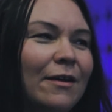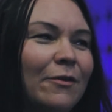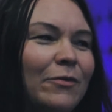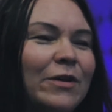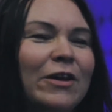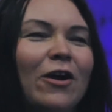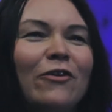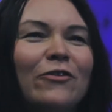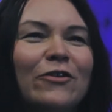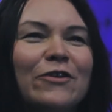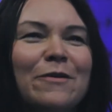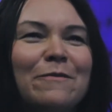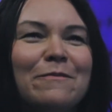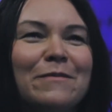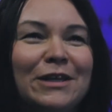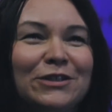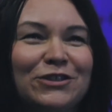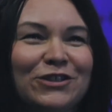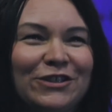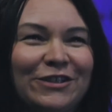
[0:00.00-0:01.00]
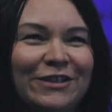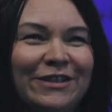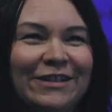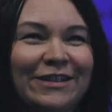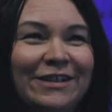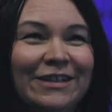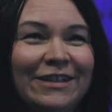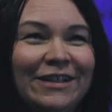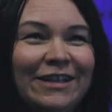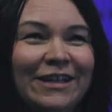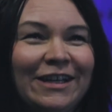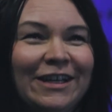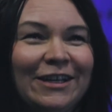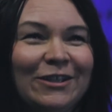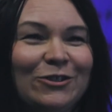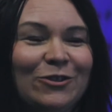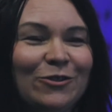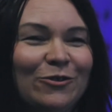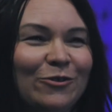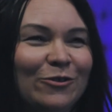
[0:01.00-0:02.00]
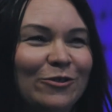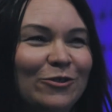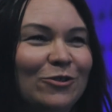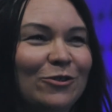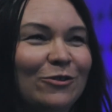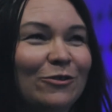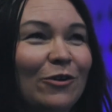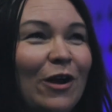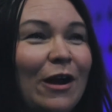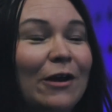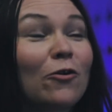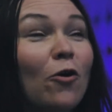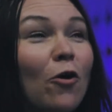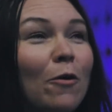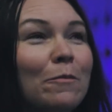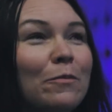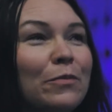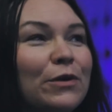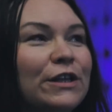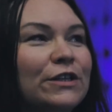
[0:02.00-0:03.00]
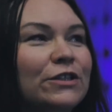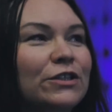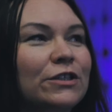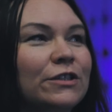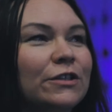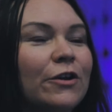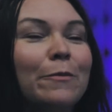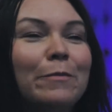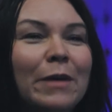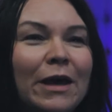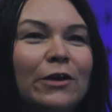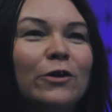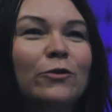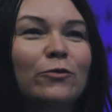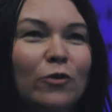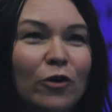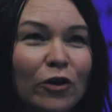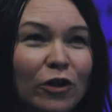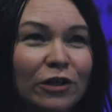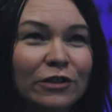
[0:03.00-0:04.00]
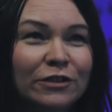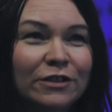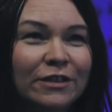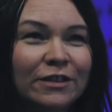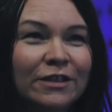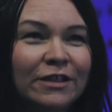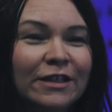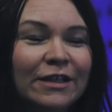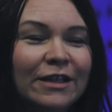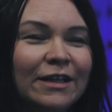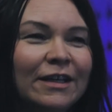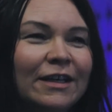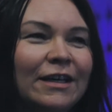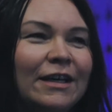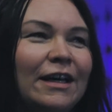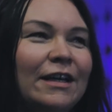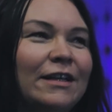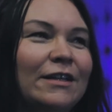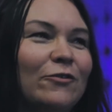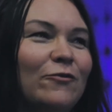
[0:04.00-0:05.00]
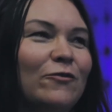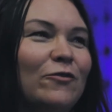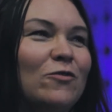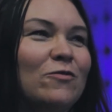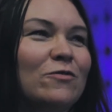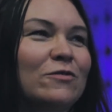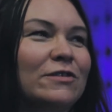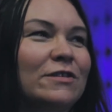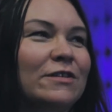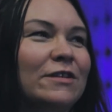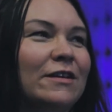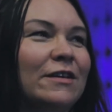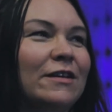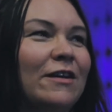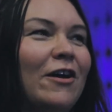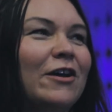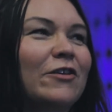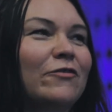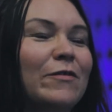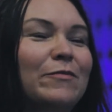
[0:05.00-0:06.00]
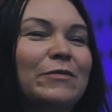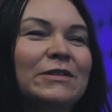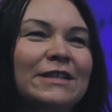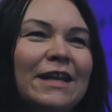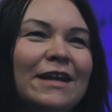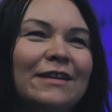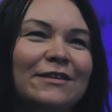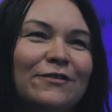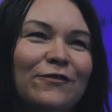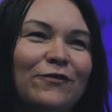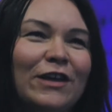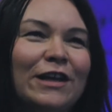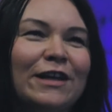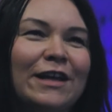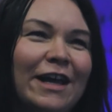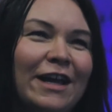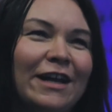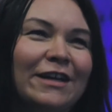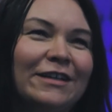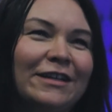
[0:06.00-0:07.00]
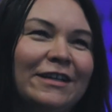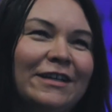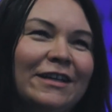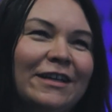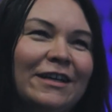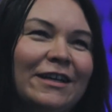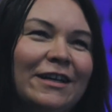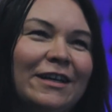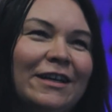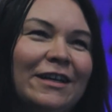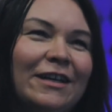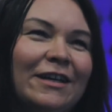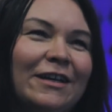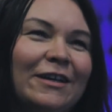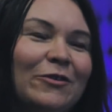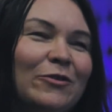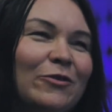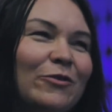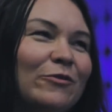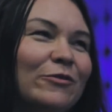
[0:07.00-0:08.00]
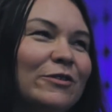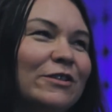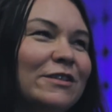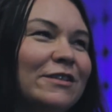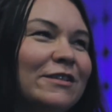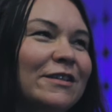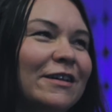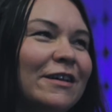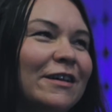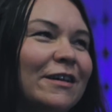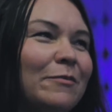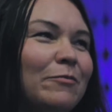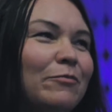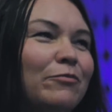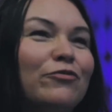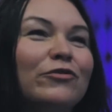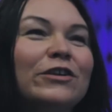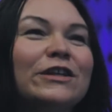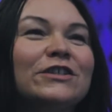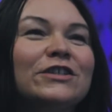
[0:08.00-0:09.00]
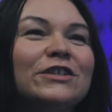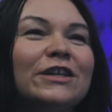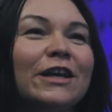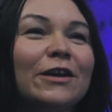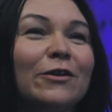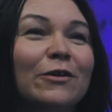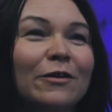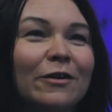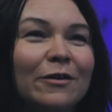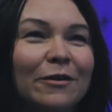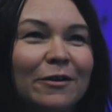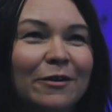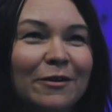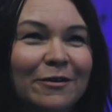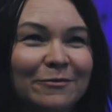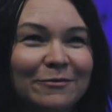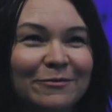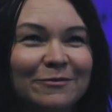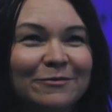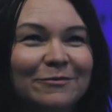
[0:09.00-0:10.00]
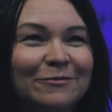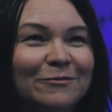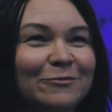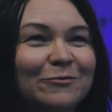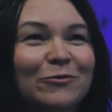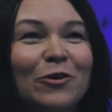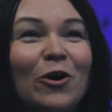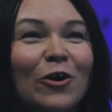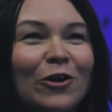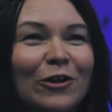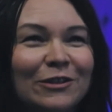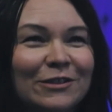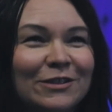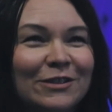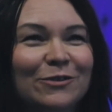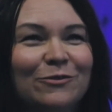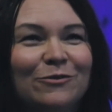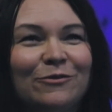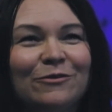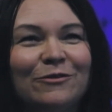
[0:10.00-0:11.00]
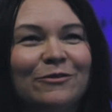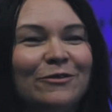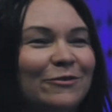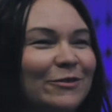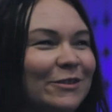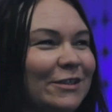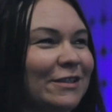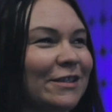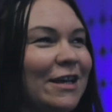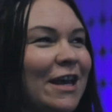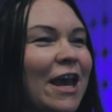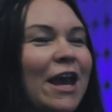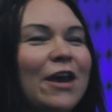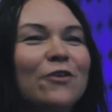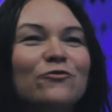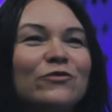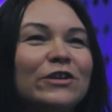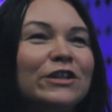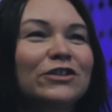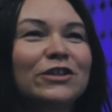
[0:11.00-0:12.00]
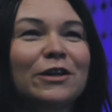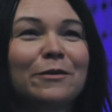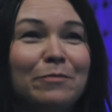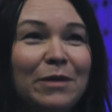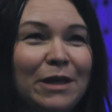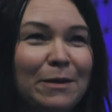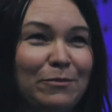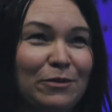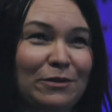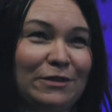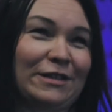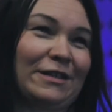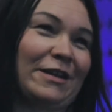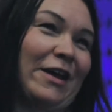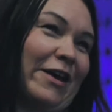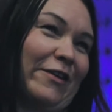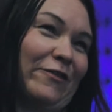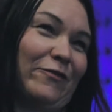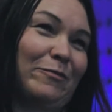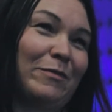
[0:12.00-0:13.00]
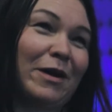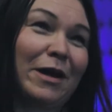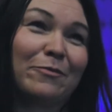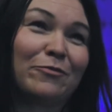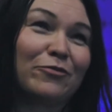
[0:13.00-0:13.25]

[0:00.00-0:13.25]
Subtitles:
we are on a mission to accomplish a better world. And of course, I represent Finnair, who's bridging worlds, who's enriching people's life by